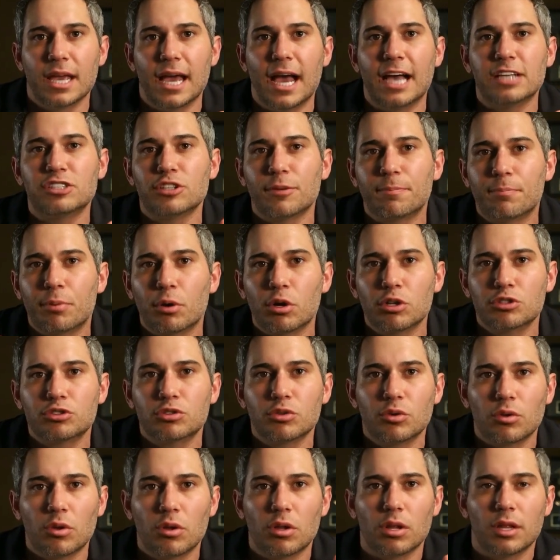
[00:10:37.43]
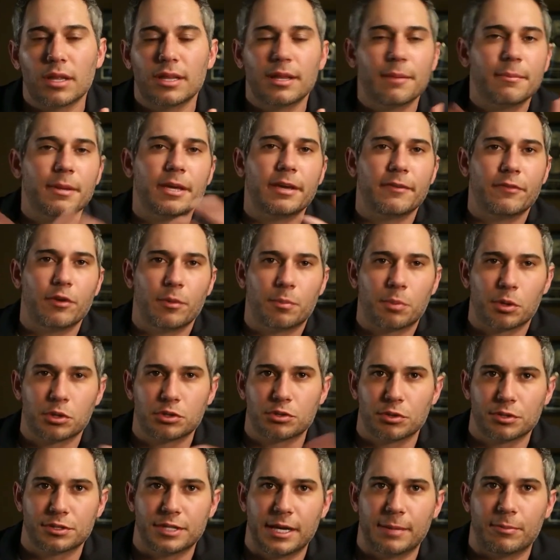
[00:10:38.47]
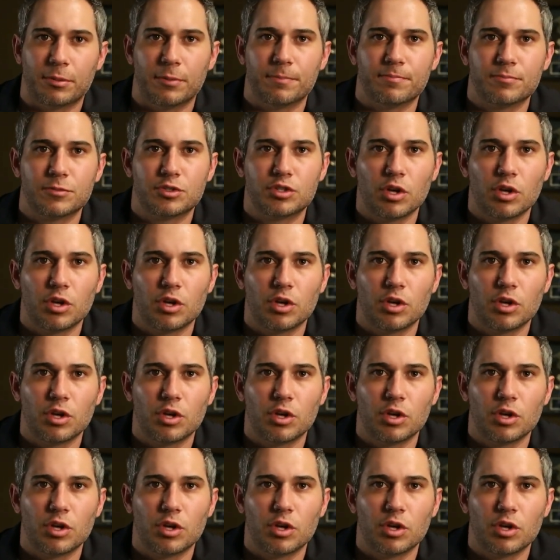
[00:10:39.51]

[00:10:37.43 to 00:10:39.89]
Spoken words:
Let me give you a personal example.